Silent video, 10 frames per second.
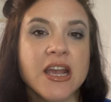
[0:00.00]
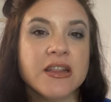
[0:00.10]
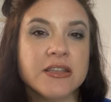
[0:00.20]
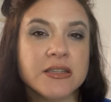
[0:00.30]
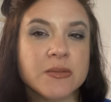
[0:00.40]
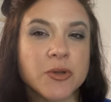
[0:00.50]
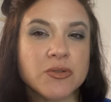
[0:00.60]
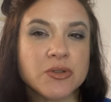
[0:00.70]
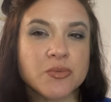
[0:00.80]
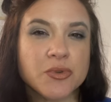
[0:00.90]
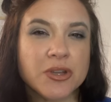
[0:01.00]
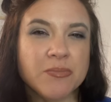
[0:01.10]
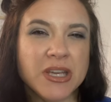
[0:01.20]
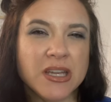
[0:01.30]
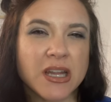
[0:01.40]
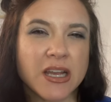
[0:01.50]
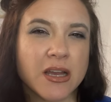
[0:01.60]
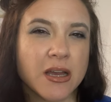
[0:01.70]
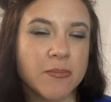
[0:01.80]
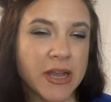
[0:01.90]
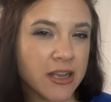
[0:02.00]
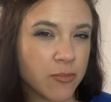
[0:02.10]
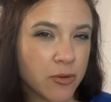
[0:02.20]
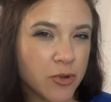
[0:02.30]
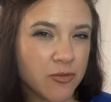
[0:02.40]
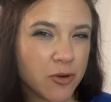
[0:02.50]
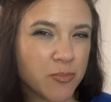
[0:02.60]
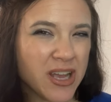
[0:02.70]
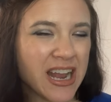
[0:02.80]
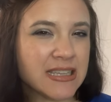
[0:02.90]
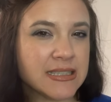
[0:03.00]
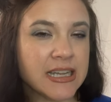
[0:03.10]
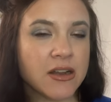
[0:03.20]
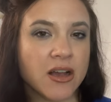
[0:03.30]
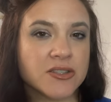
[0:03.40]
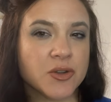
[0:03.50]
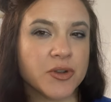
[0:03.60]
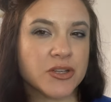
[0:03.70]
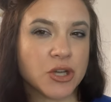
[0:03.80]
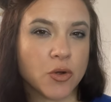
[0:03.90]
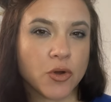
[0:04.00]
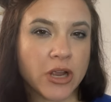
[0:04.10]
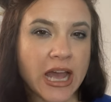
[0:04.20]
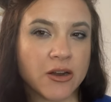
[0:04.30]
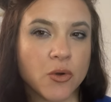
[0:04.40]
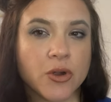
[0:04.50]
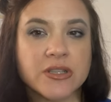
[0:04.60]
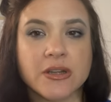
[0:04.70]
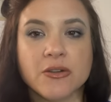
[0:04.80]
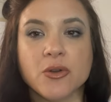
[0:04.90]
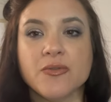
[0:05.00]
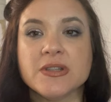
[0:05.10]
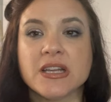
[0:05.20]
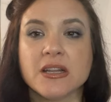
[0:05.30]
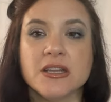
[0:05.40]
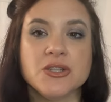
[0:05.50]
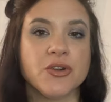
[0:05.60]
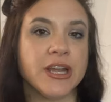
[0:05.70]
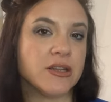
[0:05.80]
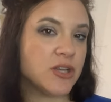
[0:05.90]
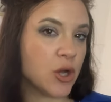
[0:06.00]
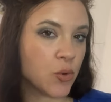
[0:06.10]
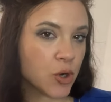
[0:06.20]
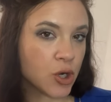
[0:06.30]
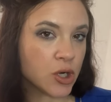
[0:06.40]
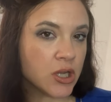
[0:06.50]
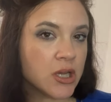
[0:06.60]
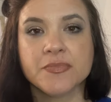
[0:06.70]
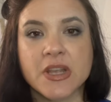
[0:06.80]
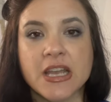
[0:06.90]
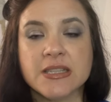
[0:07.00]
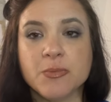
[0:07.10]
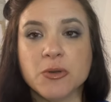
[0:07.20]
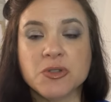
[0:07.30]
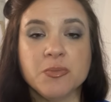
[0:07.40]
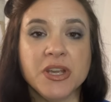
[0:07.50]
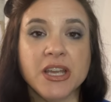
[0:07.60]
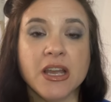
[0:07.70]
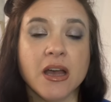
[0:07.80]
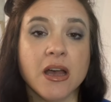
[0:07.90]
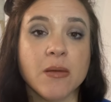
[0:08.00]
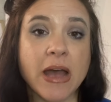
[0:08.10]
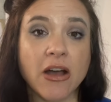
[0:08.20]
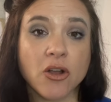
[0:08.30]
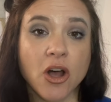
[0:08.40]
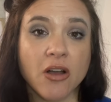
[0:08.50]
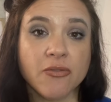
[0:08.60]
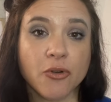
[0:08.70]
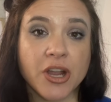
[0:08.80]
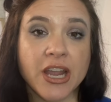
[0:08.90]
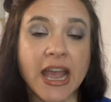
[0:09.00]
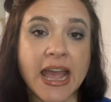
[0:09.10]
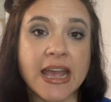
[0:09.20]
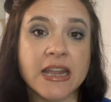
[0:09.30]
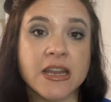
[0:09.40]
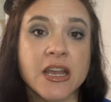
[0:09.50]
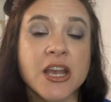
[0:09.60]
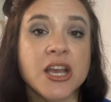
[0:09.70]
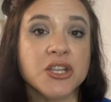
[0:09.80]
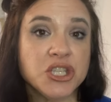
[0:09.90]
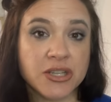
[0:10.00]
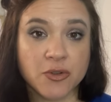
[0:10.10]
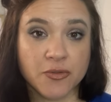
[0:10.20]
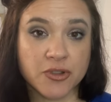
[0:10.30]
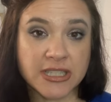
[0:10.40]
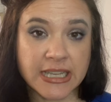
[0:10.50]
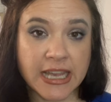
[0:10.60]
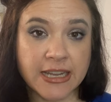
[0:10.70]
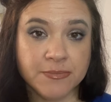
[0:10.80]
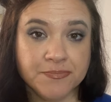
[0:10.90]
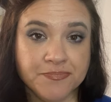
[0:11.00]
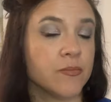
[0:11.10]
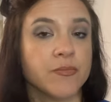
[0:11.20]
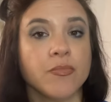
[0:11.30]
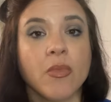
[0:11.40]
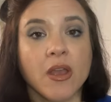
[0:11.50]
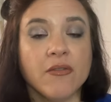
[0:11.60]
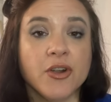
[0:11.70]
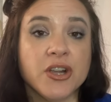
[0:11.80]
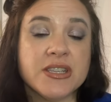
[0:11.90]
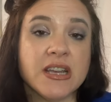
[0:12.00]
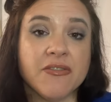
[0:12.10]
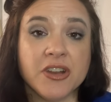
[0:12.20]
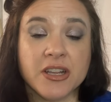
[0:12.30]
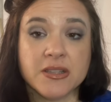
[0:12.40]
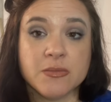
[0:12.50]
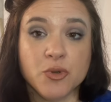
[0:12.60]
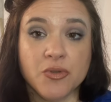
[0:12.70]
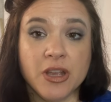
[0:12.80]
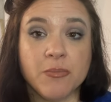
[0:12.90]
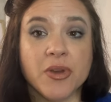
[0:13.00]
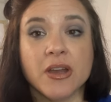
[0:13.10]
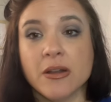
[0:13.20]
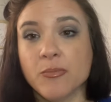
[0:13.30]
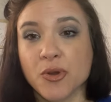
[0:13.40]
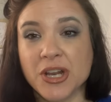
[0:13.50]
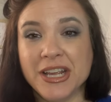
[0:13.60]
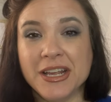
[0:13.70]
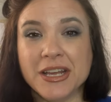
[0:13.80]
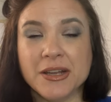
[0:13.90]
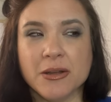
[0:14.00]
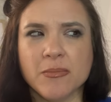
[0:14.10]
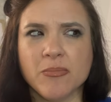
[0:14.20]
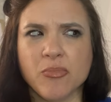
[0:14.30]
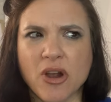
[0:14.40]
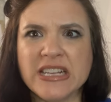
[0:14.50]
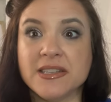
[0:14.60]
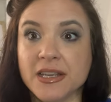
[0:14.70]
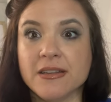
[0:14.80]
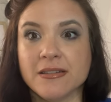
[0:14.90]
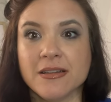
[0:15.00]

This is supposed to really be like a makeup remover, but I see it also in a toner category. So I don't know if it's a cleanser and toner. It's supposed to be um, alcohol-free and gentle for the skin and very softening and smoothing, but pretty pricey.